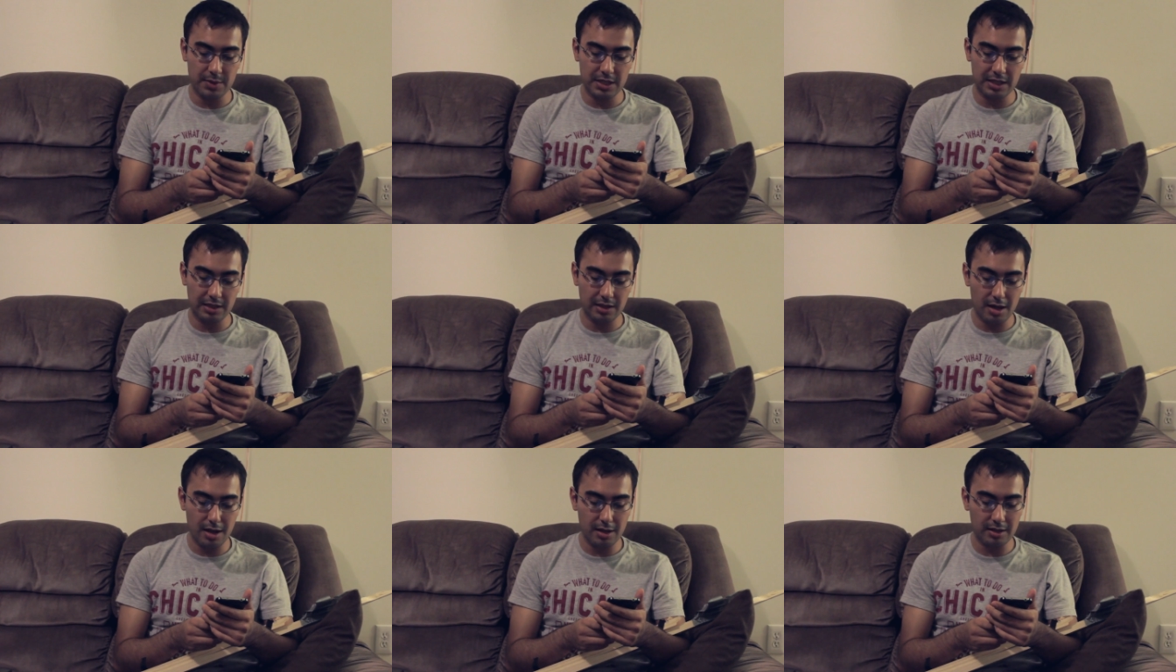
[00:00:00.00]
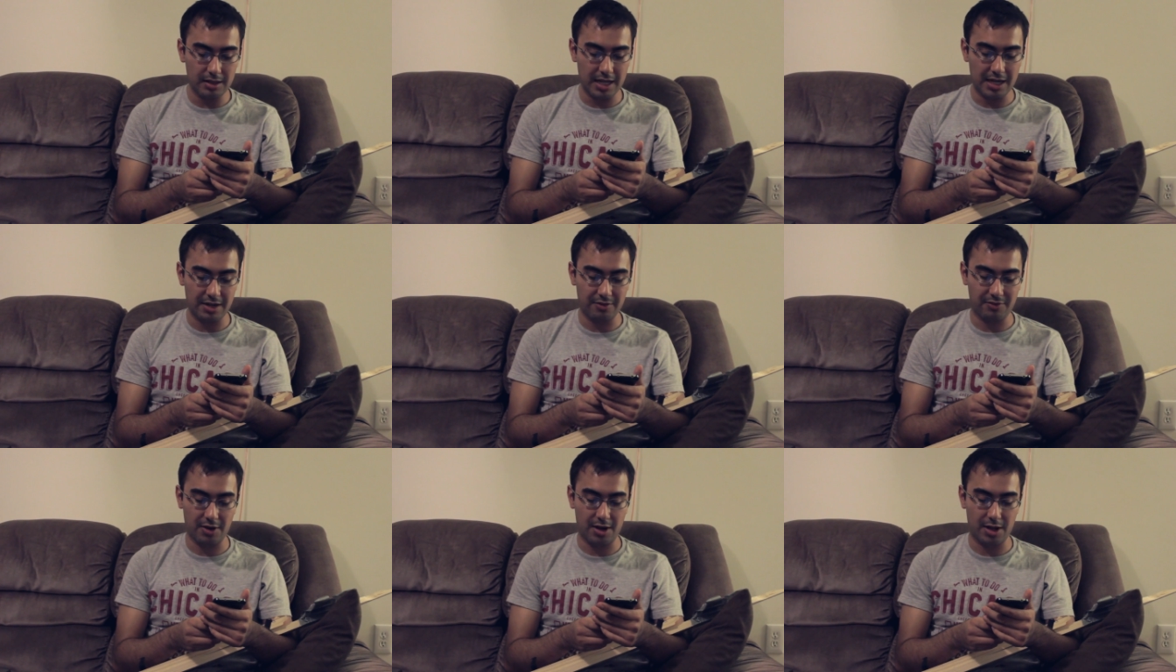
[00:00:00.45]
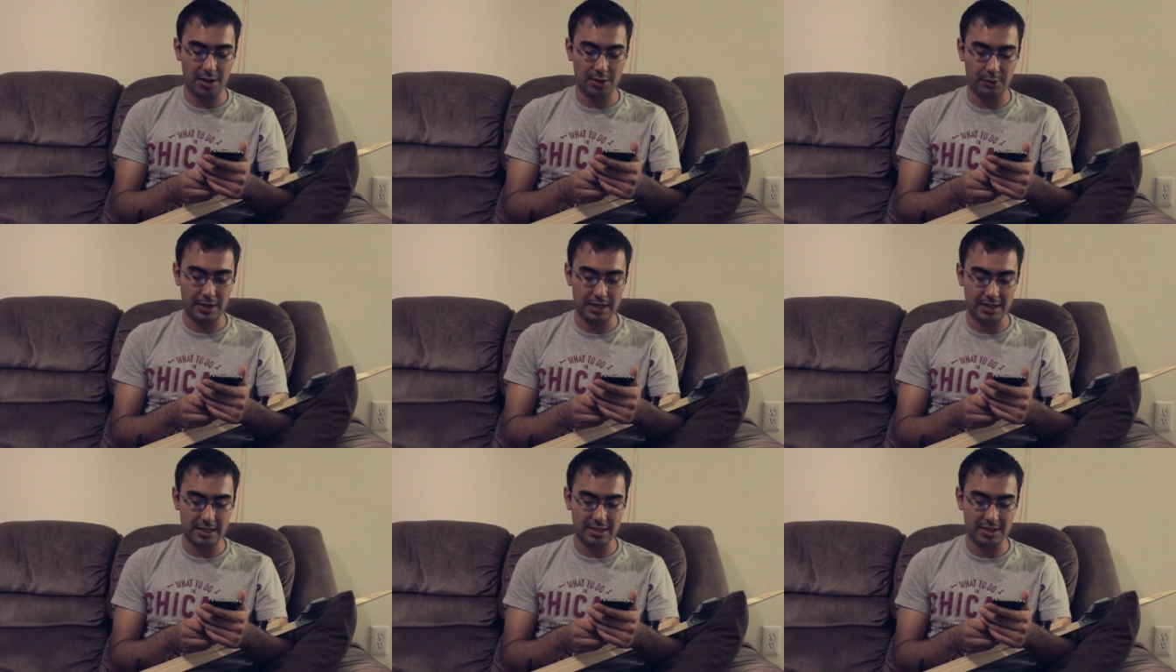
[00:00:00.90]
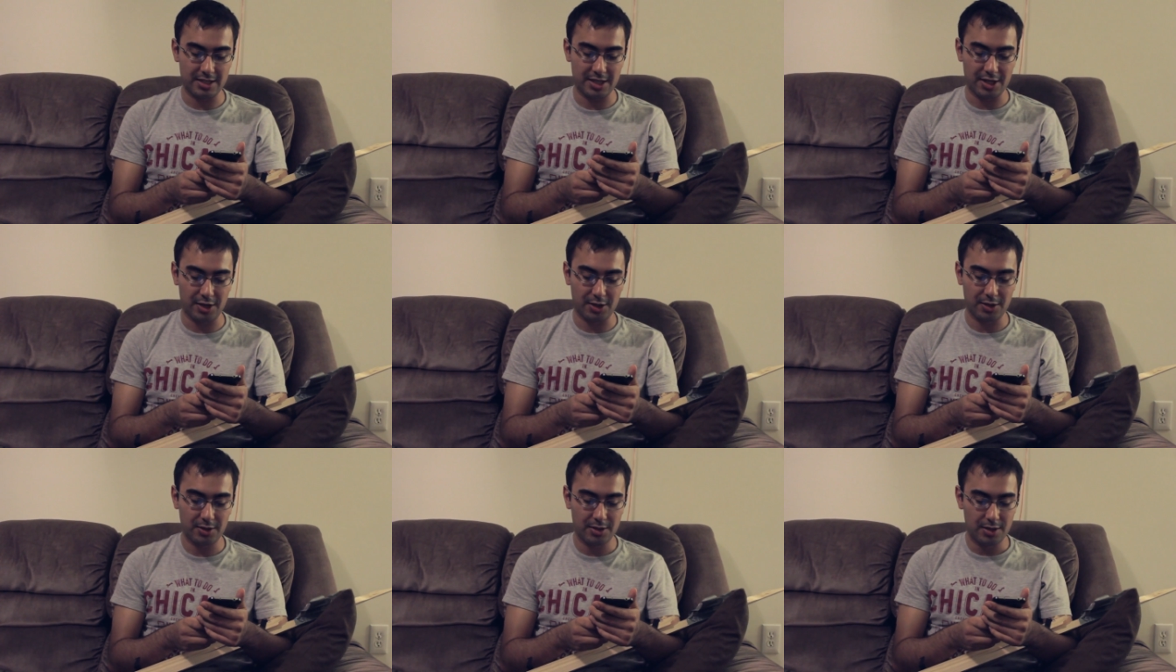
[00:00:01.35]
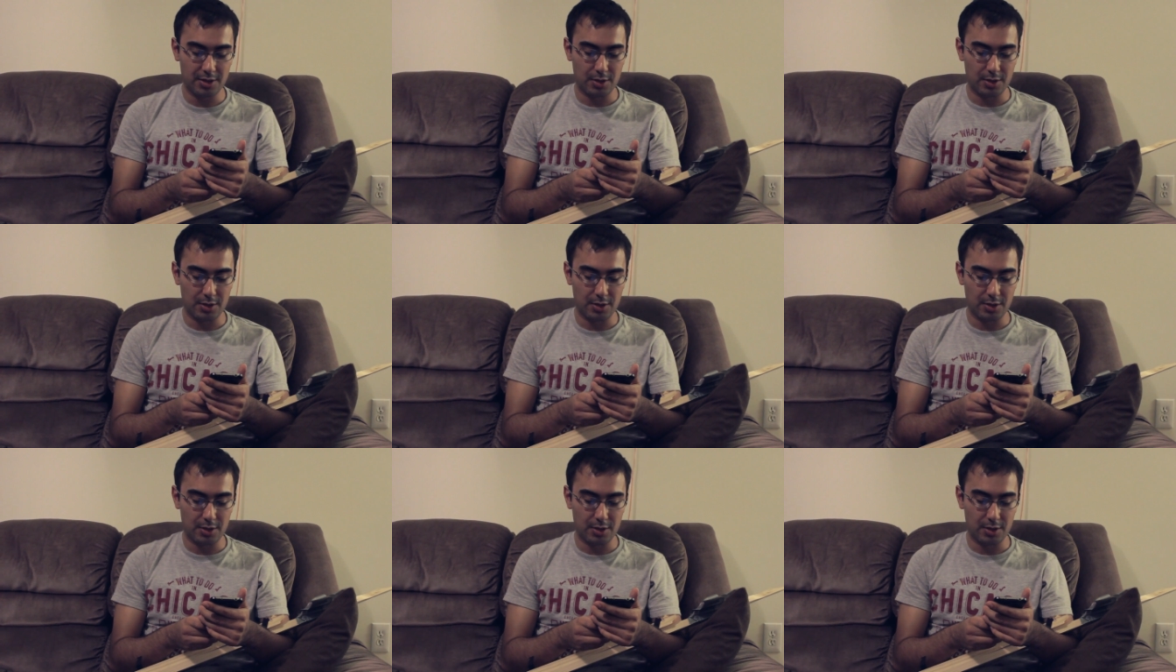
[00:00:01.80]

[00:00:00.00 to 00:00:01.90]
be the log lady for Halloween this year.